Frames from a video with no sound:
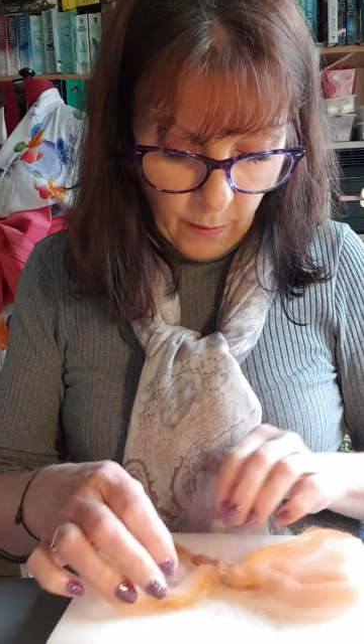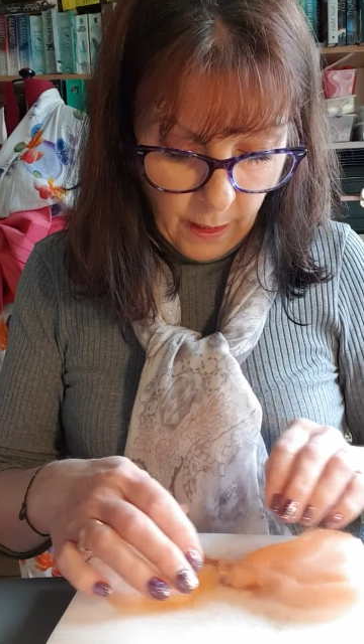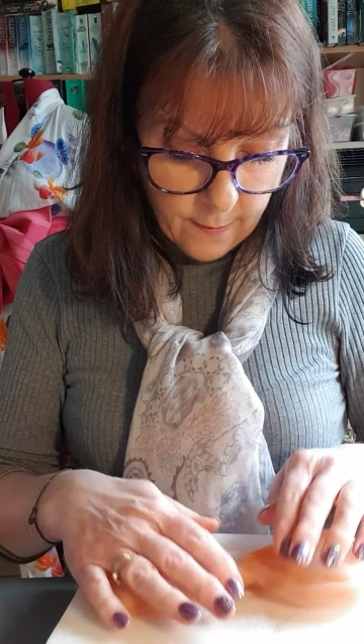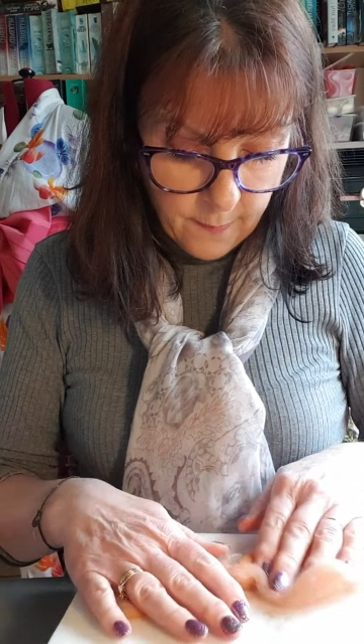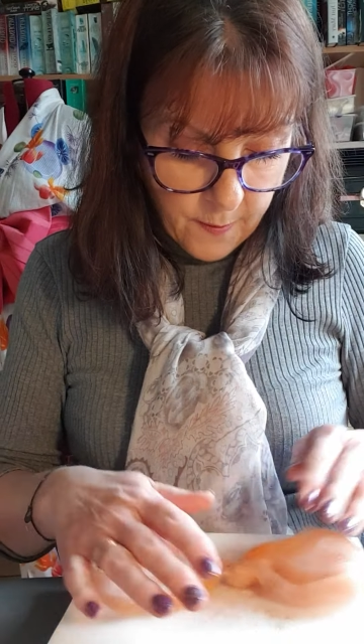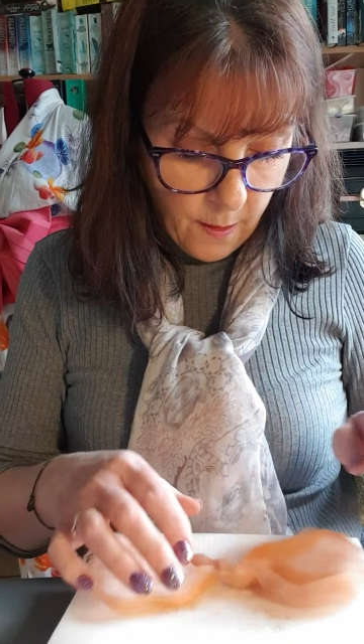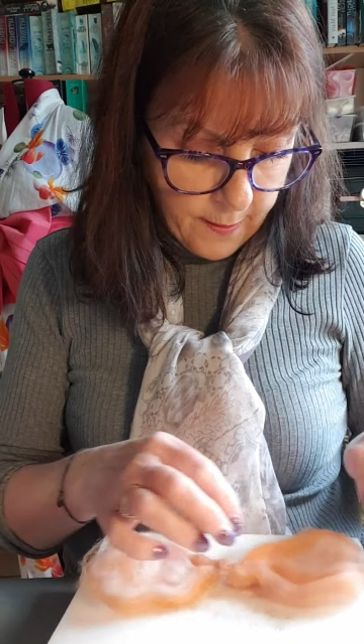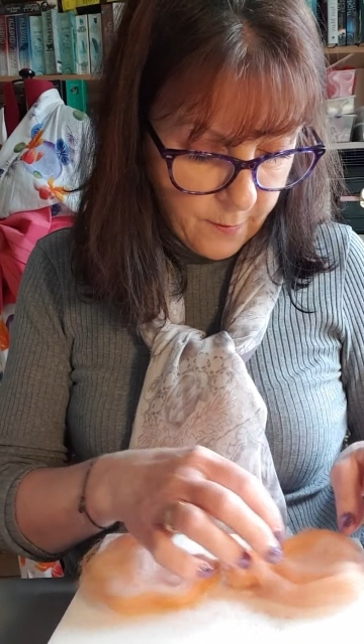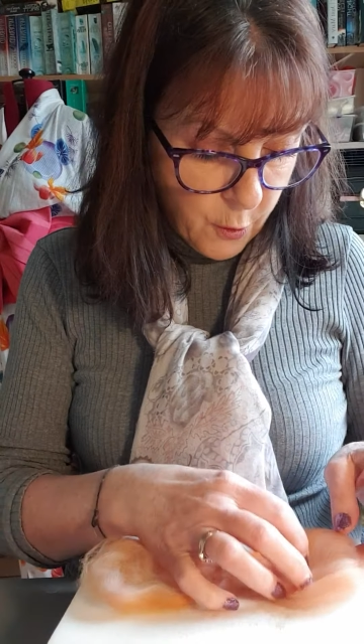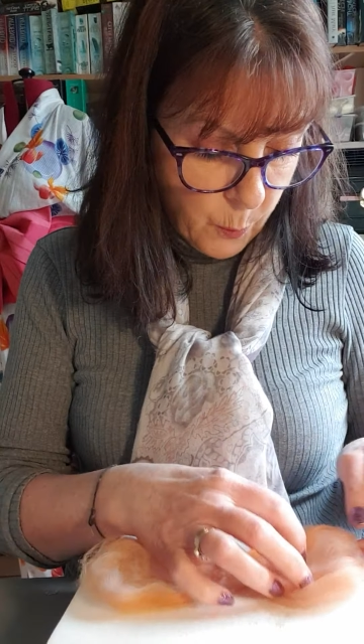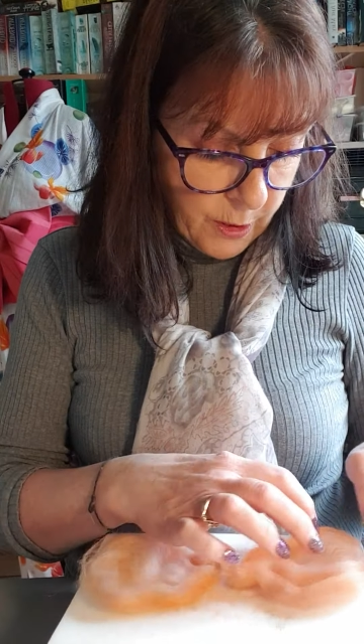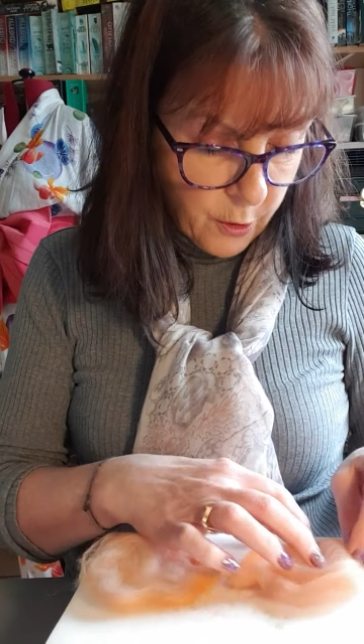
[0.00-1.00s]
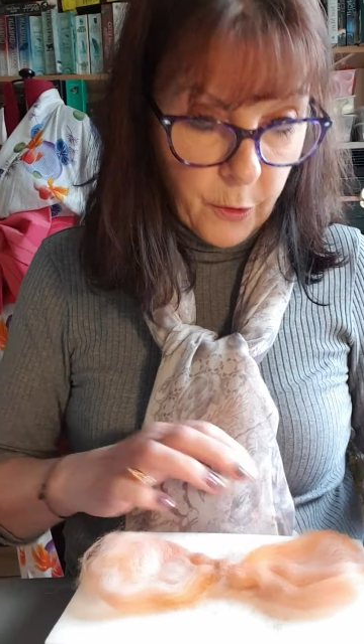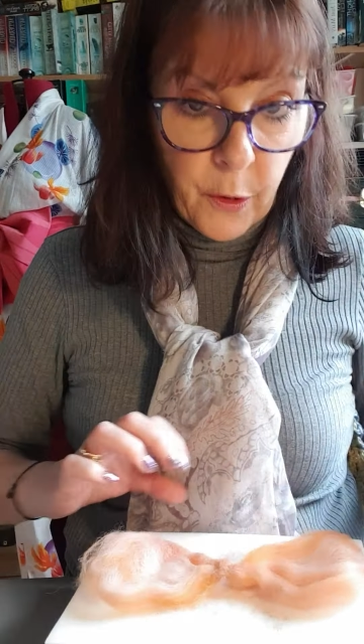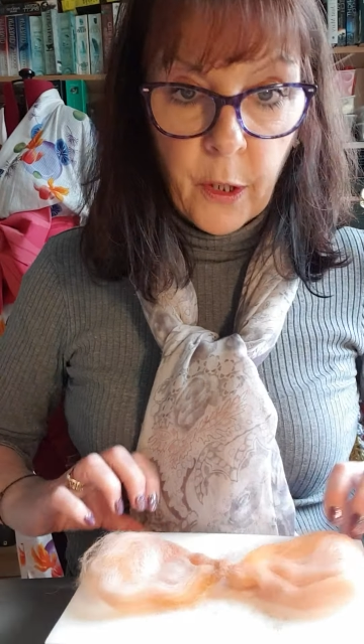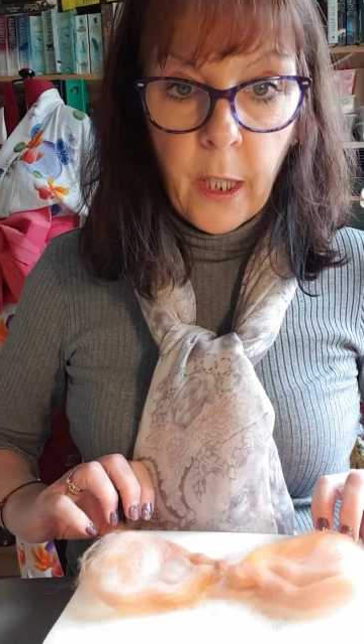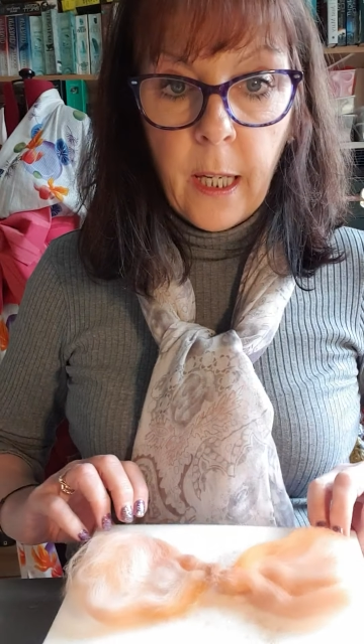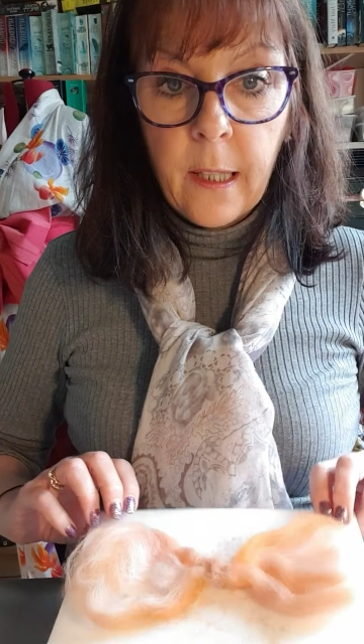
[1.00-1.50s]
and size to each other.
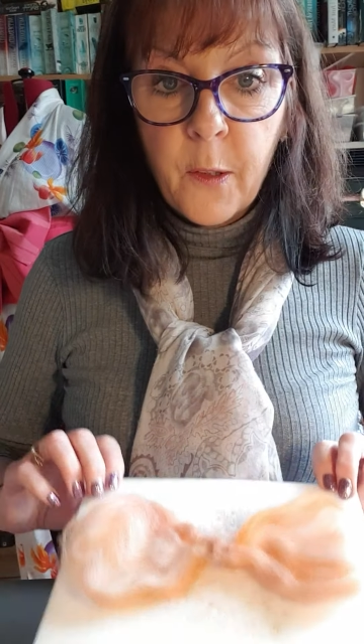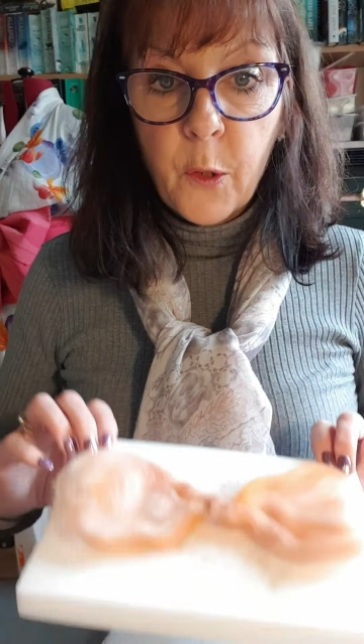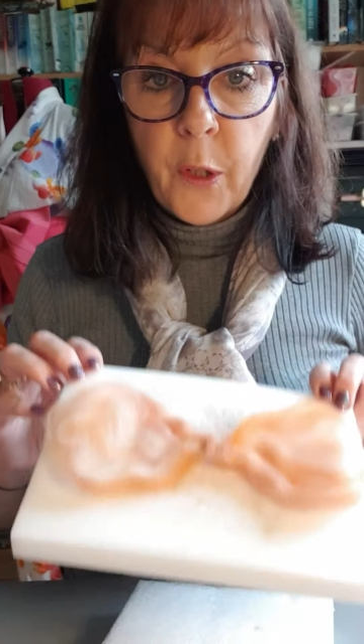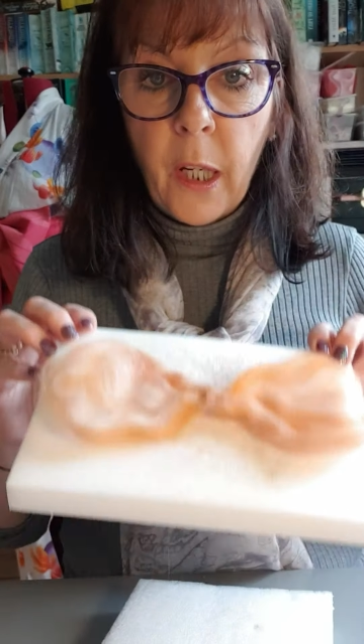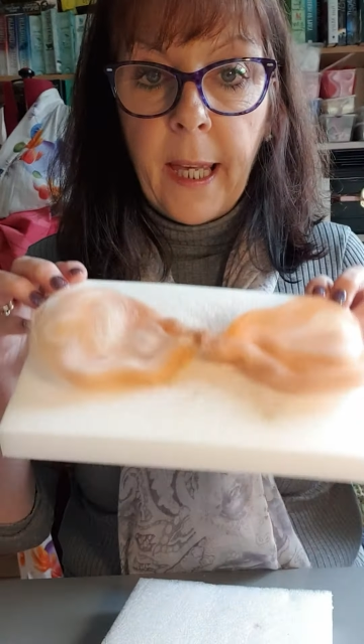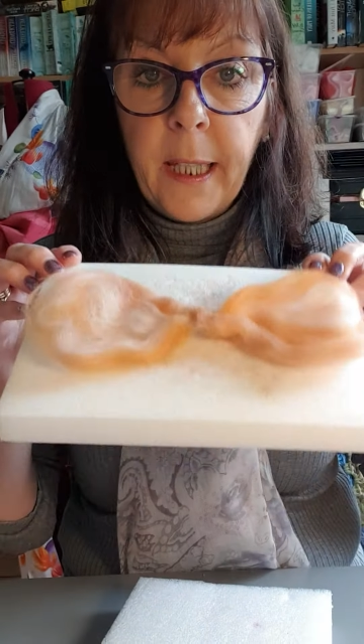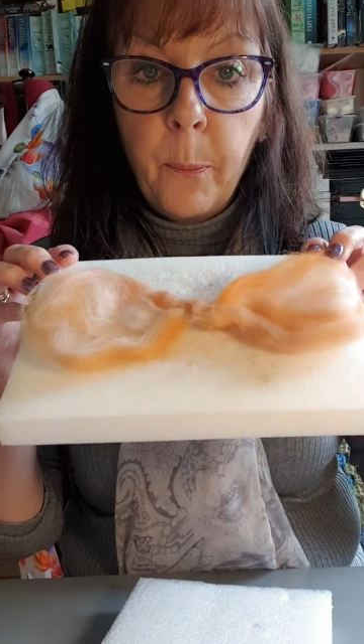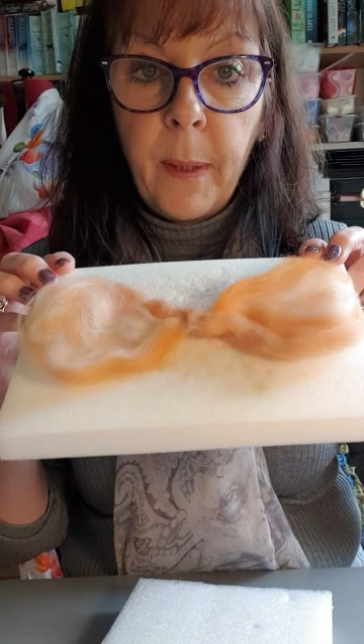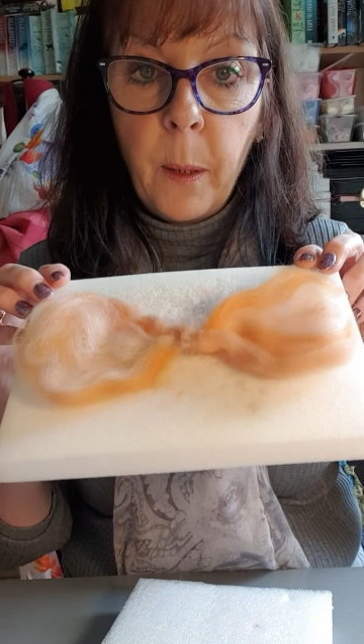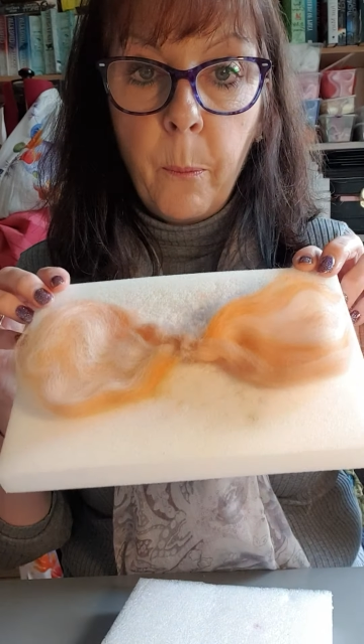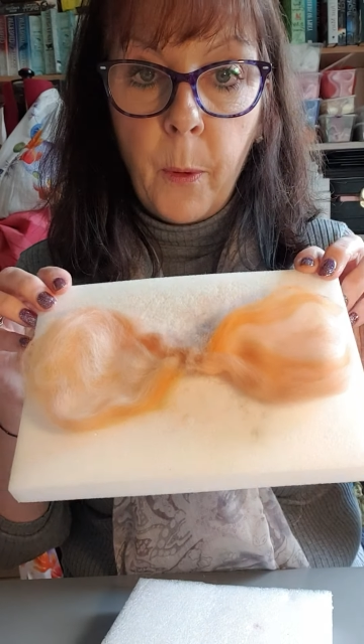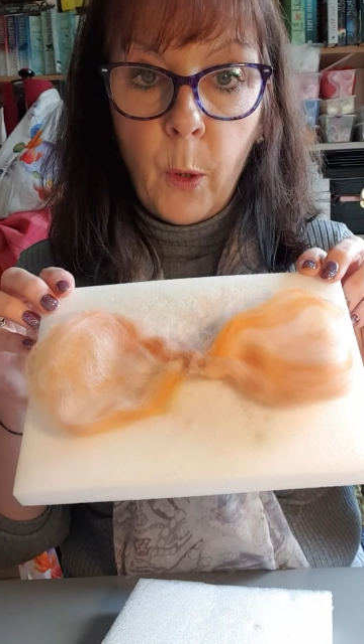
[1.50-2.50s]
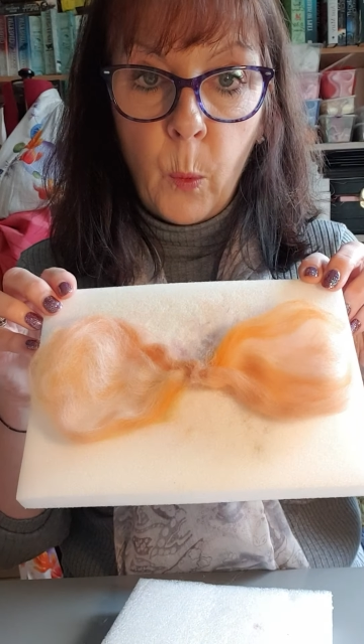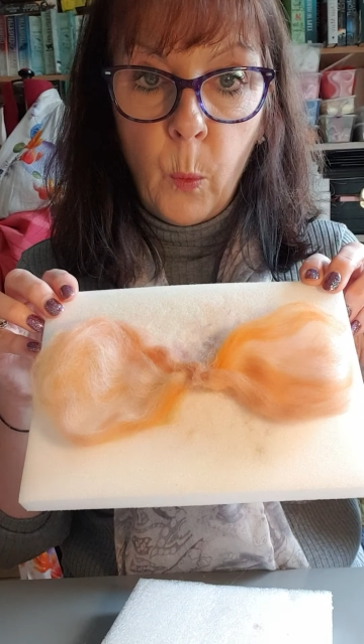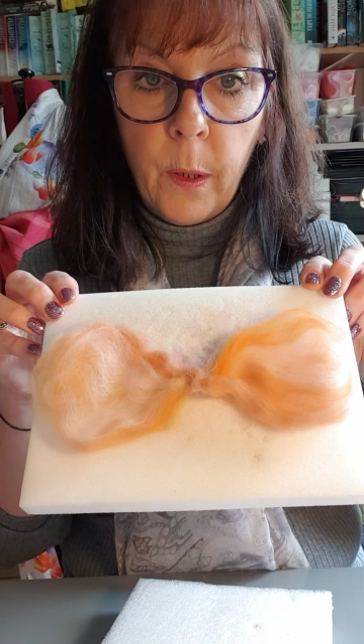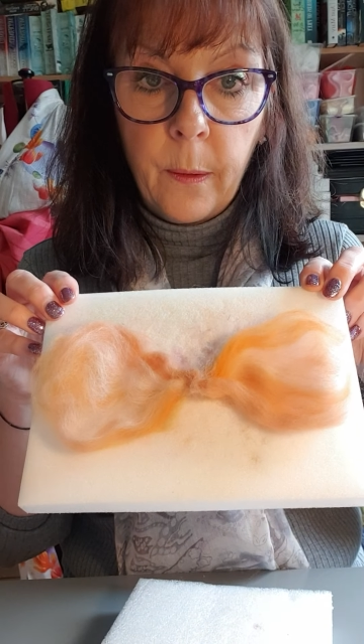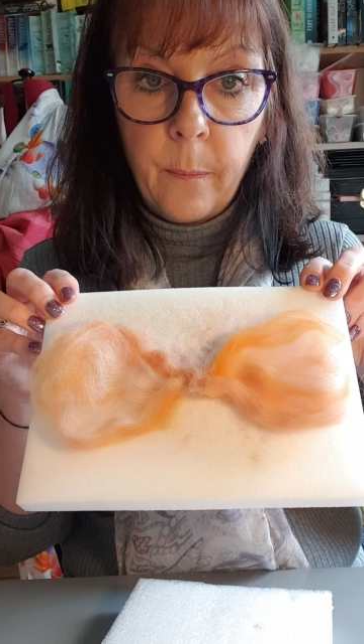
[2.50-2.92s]
So they're like a big bow.